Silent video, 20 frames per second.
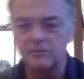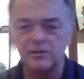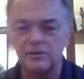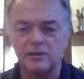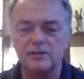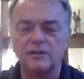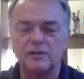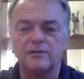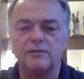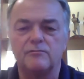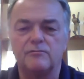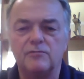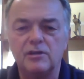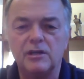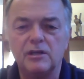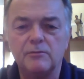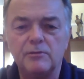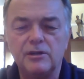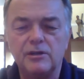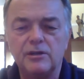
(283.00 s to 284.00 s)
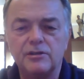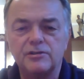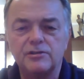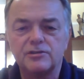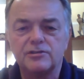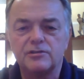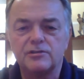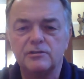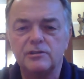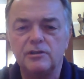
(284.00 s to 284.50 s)
nothing really. I mean,
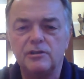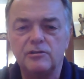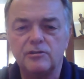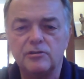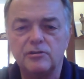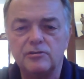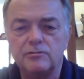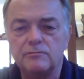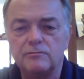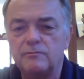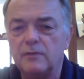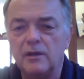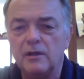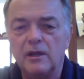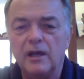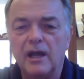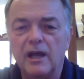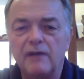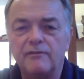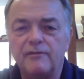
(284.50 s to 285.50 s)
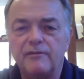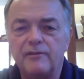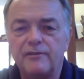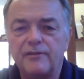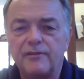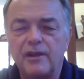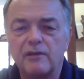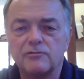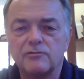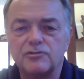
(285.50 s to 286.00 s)
you can have
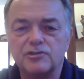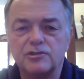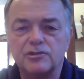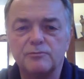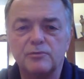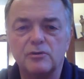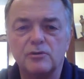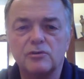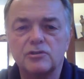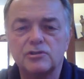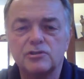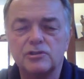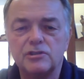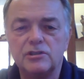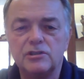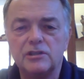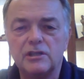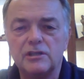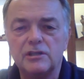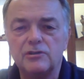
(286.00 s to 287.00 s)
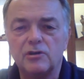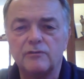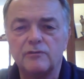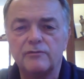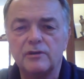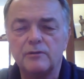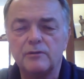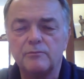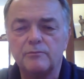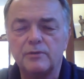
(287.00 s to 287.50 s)
thousands of books and not
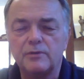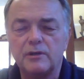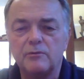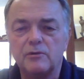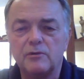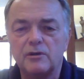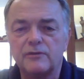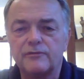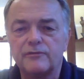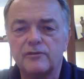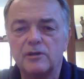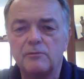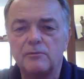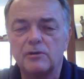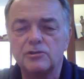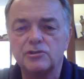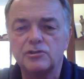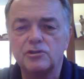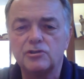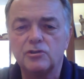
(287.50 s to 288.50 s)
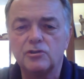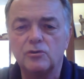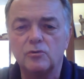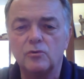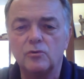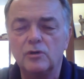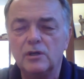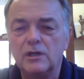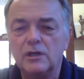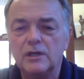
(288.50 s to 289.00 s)
really be worth very much at all.
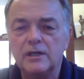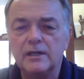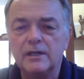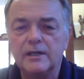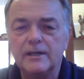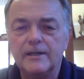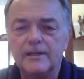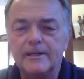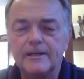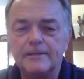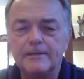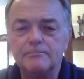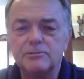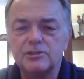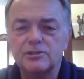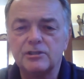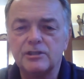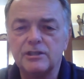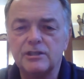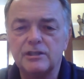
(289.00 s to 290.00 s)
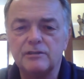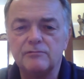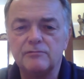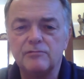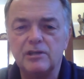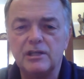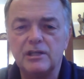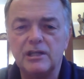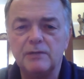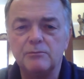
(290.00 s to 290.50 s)
It's only the
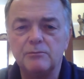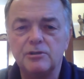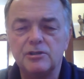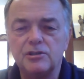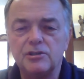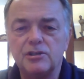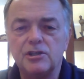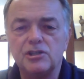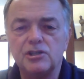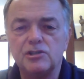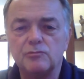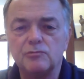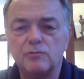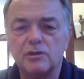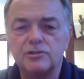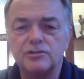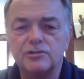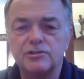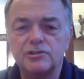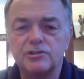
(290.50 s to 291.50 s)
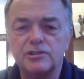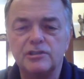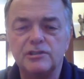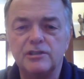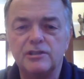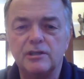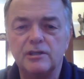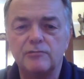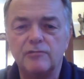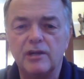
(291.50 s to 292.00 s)
really limited edition ones and
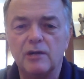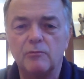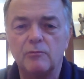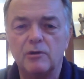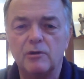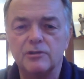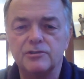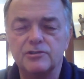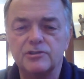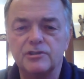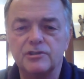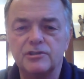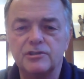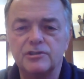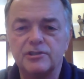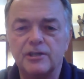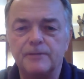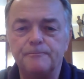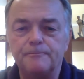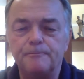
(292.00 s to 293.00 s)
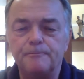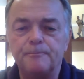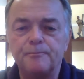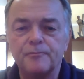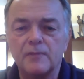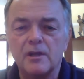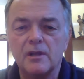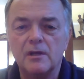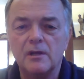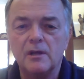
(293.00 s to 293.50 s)
the rare ones that are
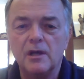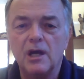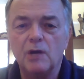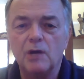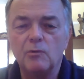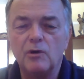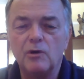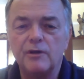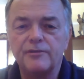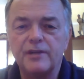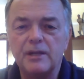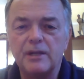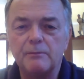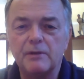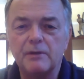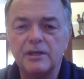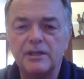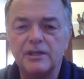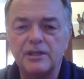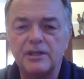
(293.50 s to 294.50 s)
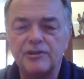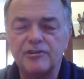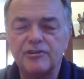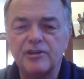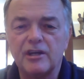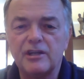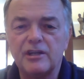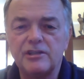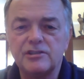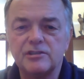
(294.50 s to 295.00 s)
worth any money these
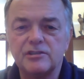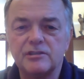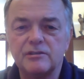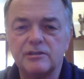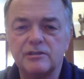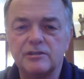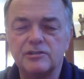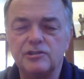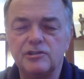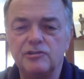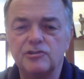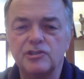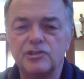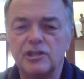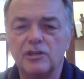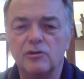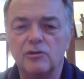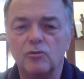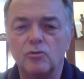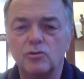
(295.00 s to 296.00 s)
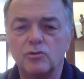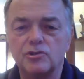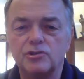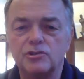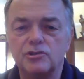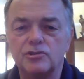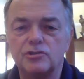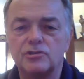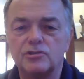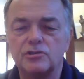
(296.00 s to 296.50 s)
days. You see at
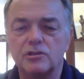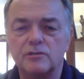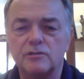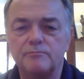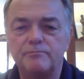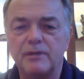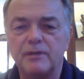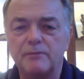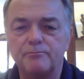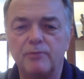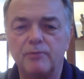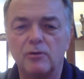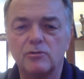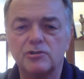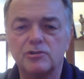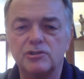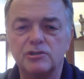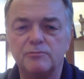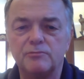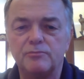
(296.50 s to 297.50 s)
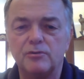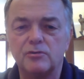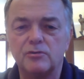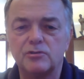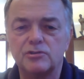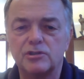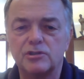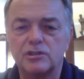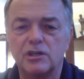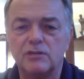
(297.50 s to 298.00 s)
auctions, there's big boxes of
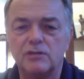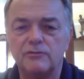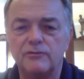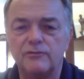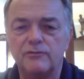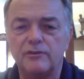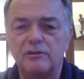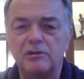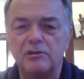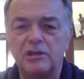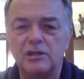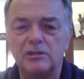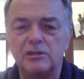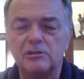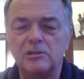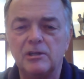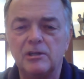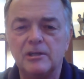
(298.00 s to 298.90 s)
books that go for very little,